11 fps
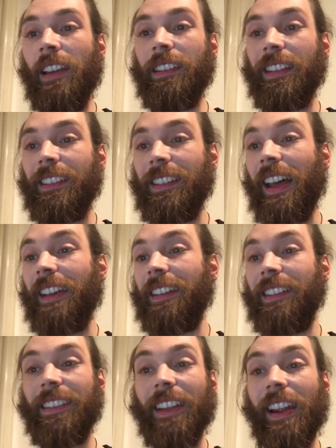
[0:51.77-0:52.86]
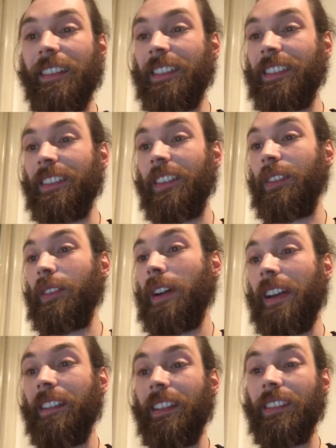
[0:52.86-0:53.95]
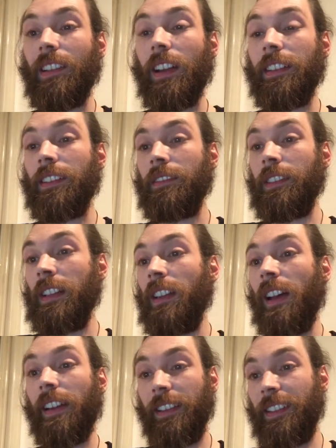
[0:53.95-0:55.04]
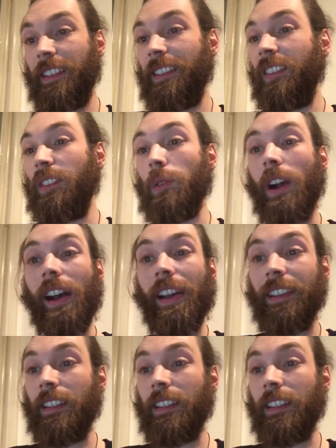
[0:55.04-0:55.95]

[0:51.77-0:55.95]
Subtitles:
tantalizing siren songs of iris rise and realize they see you hide,